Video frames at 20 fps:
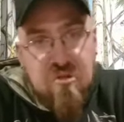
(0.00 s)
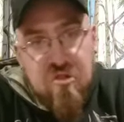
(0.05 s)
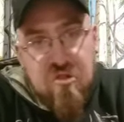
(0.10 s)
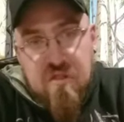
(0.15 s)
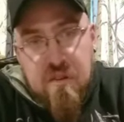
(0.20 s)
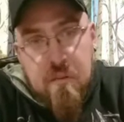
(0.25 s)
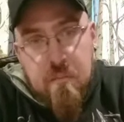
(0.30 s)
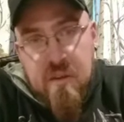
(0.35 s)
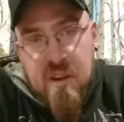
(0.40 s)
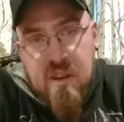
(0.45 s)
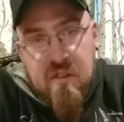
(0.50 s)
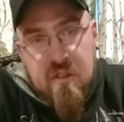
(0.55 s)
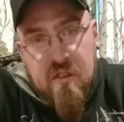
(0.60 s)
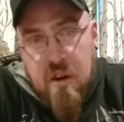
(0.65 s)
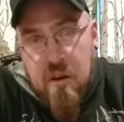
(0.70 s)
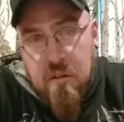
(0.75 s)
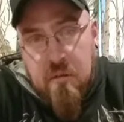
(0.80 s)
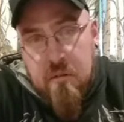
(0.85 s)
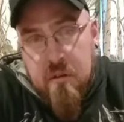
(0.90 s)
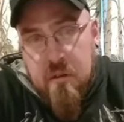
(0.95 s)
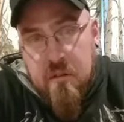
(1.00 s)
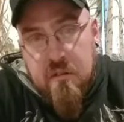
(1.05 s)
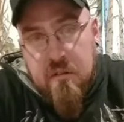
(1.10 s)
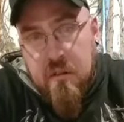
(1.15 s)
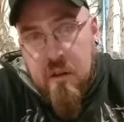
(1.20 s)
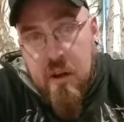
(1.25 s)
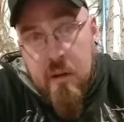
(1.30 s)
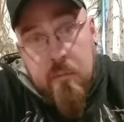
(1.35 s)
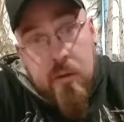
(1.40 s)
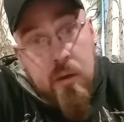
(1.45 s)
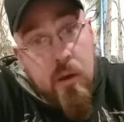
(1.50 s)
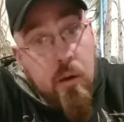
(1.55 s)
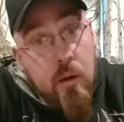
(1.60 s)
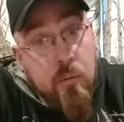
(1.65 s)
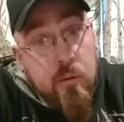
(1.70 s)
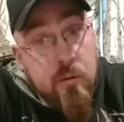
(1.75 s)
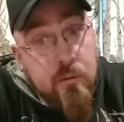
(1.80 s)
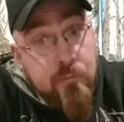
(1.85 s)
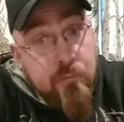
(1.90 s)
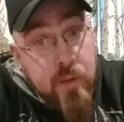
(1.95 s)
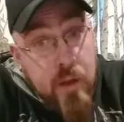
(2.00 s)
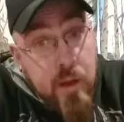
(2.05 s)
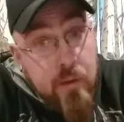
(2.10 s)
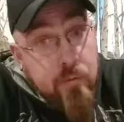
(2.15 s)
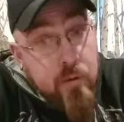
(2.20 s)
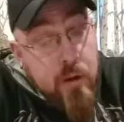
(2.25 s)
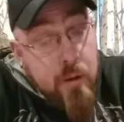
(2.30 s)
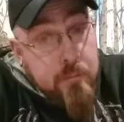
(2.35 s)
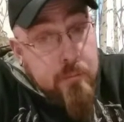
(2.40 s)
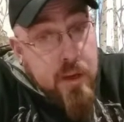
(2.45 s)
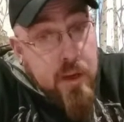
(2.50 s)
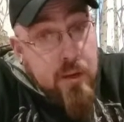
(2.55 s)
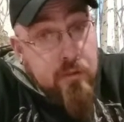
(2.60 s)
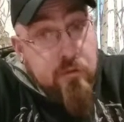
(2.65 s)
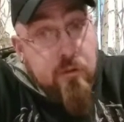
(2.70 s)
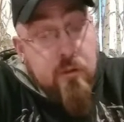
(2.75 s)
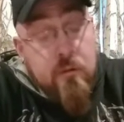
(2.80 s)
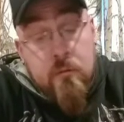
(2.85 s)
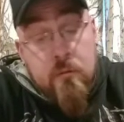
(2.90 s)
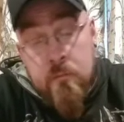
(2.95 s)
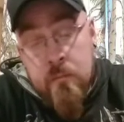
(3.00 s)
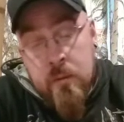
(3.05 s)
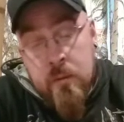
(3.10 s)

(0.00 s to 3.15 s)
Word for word: just a peach color this time to go with the flavor, I'm guessing.